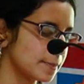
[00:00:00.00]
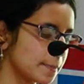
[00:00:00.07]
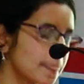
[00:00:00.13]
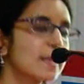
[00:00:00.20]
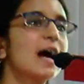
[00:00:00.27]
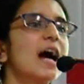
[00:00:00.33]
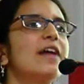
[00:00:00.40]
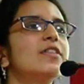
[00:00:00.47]

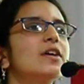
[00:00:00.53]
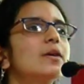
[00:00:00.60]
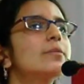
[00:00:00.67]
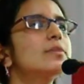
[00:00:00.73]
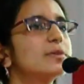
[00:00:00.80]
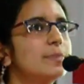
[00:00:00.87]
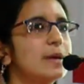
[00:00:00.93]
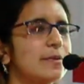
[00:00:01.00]
and the
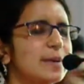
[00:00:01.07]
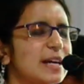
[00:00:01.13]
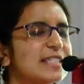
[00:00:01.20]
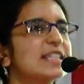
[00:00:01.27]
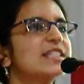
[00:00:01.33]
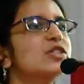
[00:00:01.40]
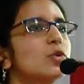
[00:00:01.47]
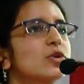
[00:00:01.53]
basic
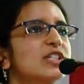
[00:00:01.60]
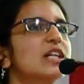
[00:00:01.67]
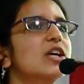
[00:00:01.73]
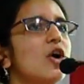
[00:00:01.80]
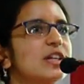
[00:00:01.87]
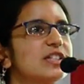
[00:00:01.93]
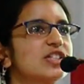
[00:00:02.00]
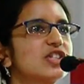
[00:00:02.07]
social
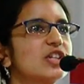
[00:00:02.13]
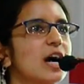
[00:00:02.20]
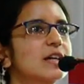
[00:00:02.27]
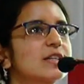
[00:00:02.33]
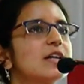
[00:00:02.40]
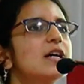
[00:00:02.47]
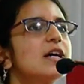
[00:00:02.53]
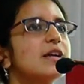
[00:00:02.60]
construct
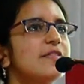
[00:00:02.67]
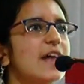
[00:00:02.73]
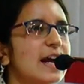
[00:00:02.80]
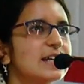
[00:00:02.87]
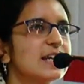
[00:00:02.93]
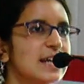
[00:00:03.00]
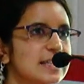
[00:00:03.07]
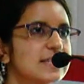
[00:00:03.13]
that
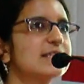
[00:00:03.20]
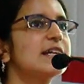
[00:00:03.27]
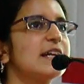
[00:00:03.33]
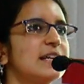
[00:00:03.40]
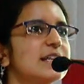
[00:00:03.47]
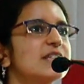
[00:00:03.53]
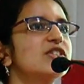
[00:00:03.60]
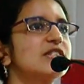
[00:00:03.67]
is the Indian
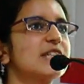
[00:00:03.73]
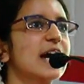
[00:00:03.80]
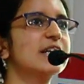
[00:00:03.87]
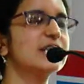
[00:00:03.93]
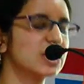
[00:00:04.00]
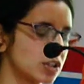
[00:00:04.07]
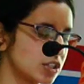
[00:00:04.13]
society today.